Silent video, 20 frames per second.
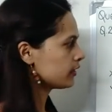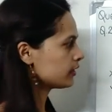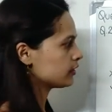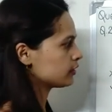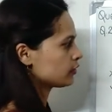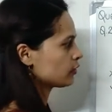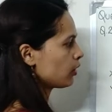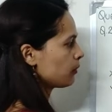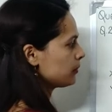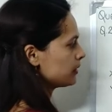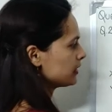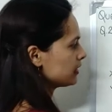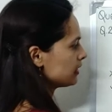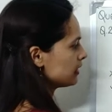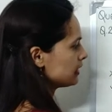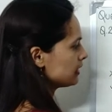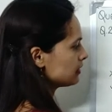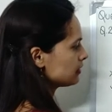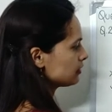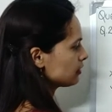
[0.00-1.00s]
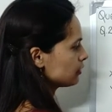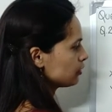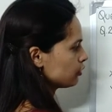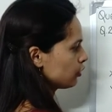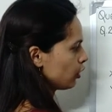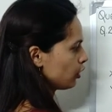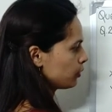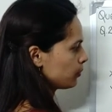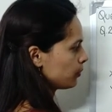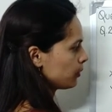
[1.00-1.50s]
This orbital is
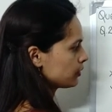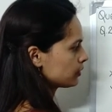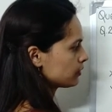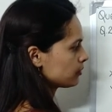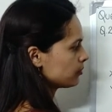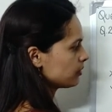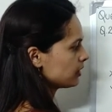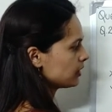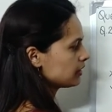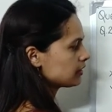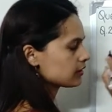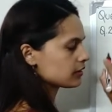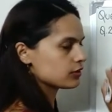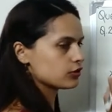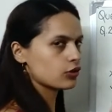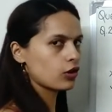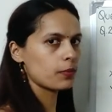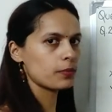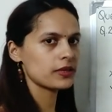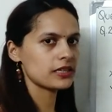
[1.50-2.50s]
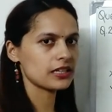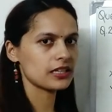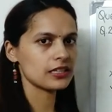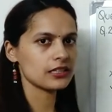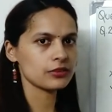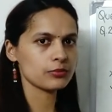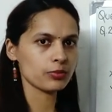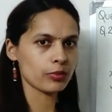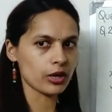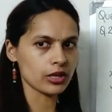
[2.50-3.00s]
not possible. This
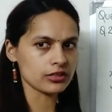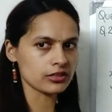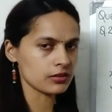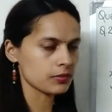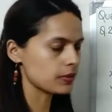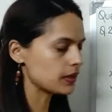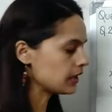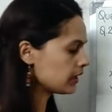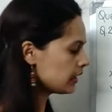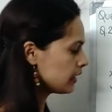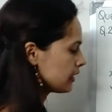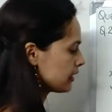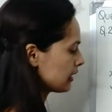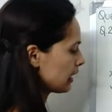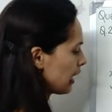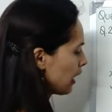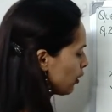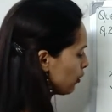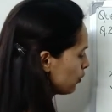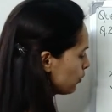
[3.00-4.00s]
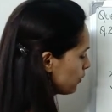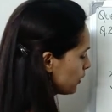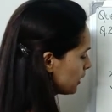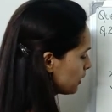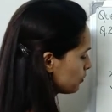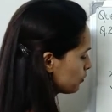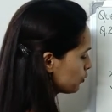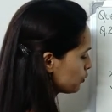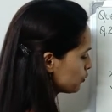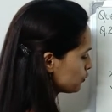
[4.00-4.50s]
orbital is possible. Now
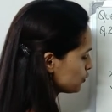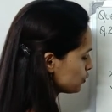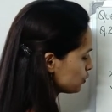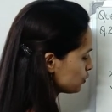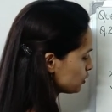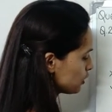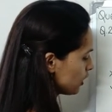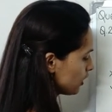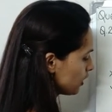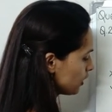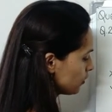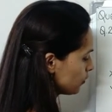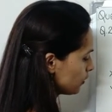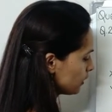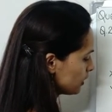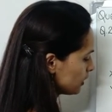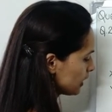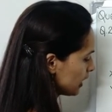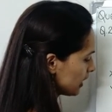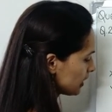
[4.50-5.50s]
we move to third one,